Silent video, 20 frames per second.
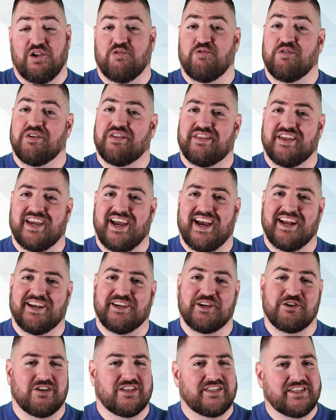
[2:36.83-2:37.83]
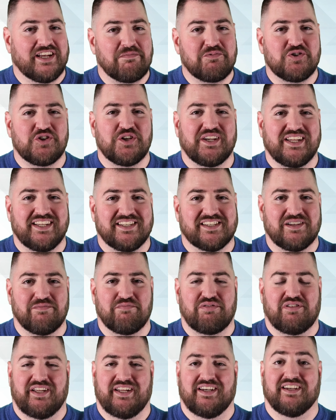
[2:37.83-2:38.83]
With that, your assumption is
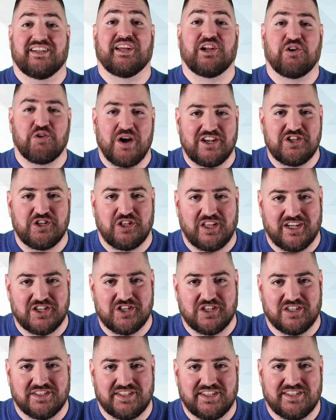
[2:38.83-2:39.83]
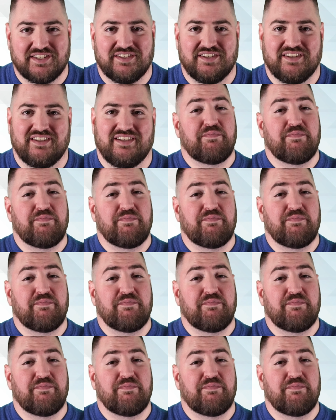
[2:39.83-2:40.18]
complete. Congratulations.